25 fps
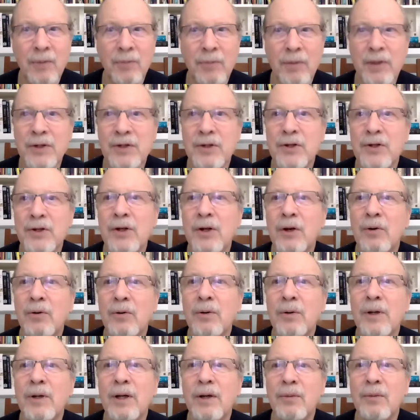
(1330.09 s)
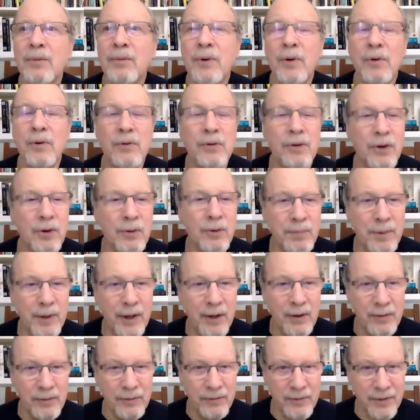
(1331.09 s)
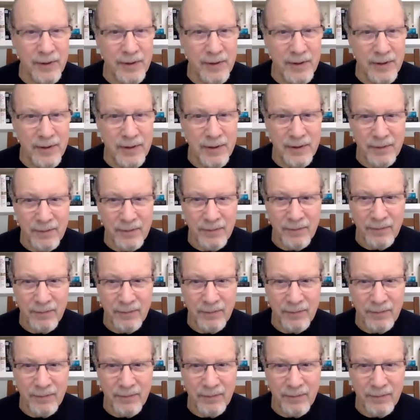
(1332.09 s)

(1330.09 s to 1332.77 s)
but slowly roll your pelvis.